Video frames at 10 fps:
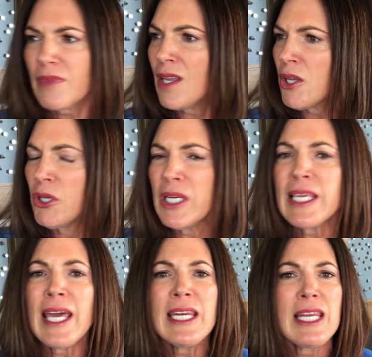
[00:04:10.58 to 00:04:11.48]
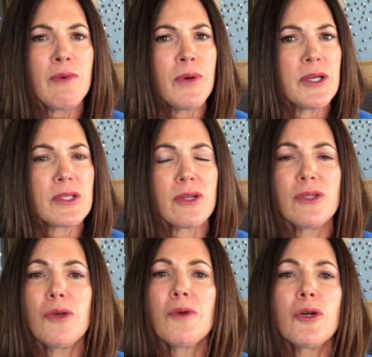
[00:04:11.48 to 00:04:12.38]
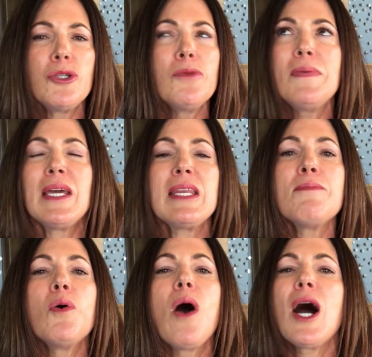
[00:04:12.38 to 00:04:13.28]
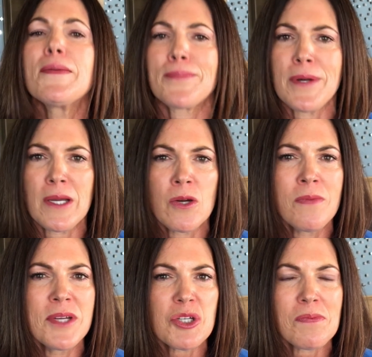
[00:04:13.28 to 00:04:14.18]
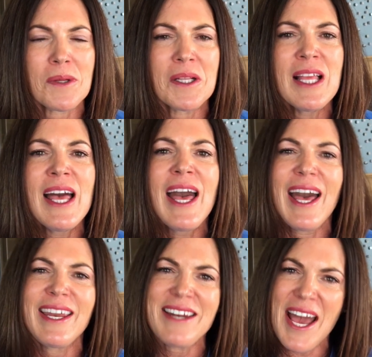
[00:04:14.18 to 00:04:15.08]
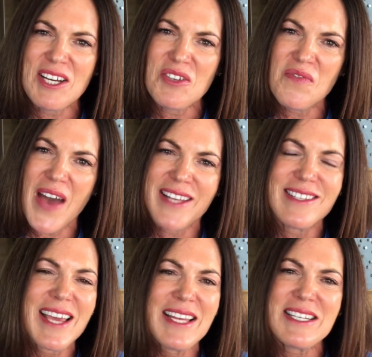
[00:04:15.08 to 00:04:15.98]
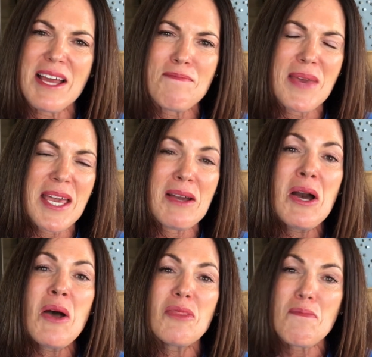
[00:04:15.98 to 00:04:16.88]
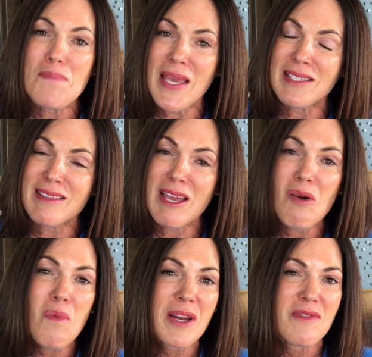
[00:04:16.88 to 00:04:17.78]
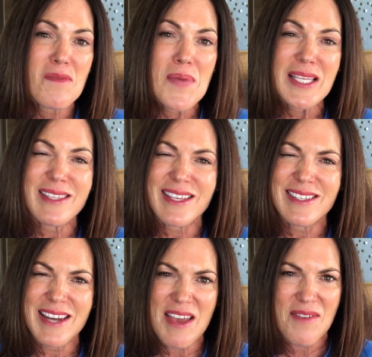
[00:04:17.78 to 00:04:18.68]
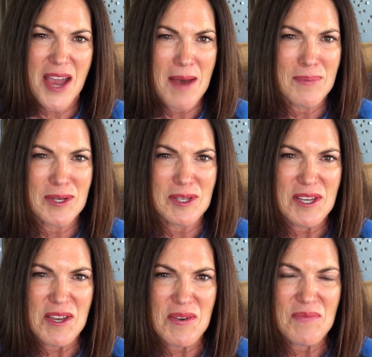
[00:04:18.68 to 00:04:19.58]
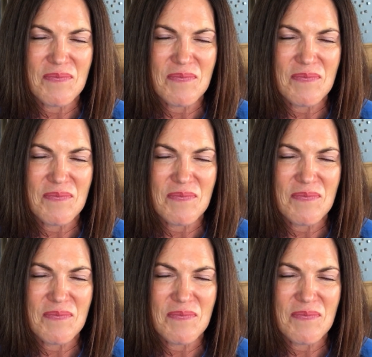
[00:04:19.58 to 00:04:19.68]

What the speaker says: Could it get any worse? Could you be any more heartbroken or miserable? And in actual fact, it ended up being the best thing or one of the best things that ever happened to you.